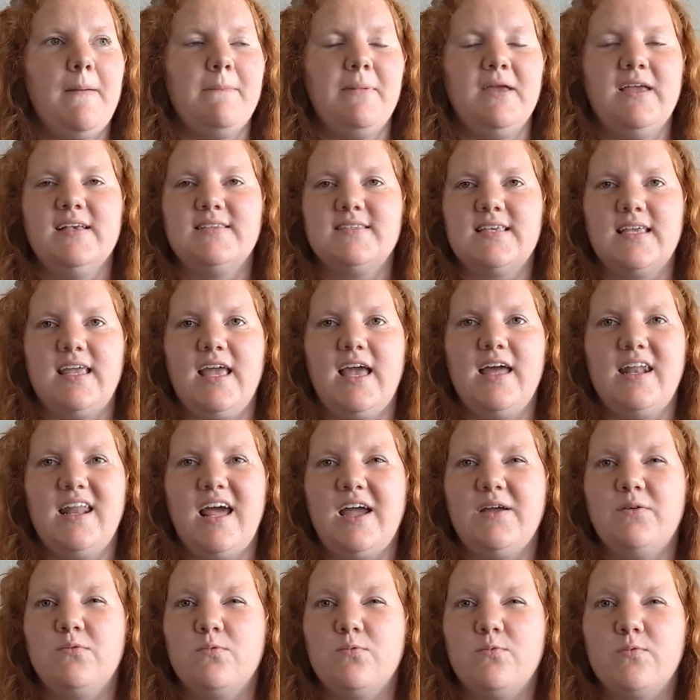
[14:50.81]
because again,
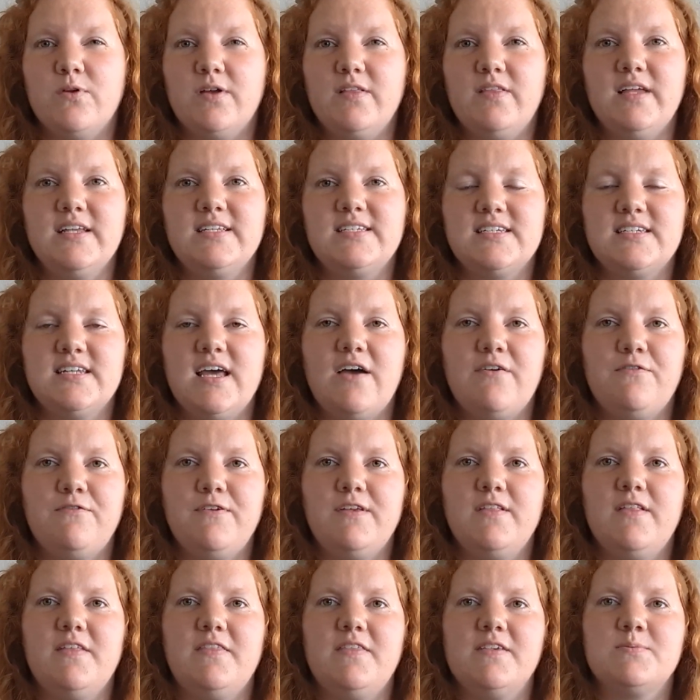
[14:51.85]
I really did not
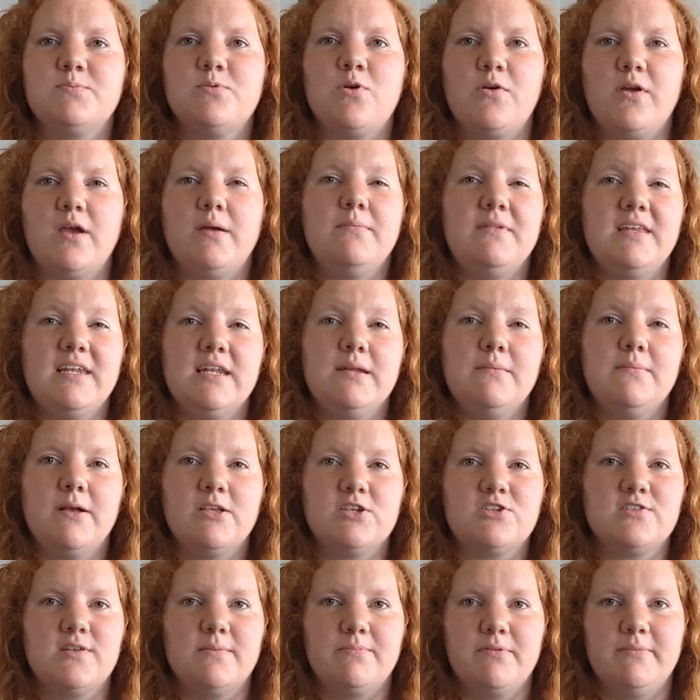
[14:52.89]
feel like this program needed much
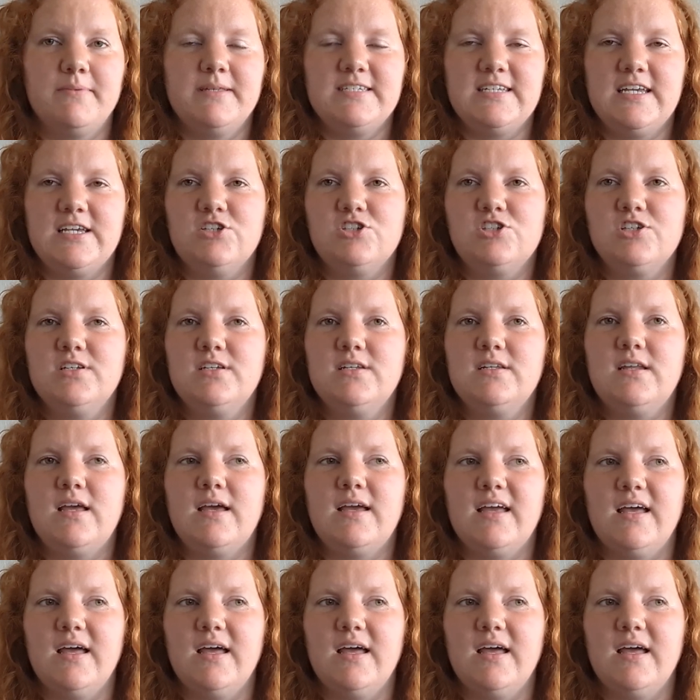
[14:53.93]
supplementation.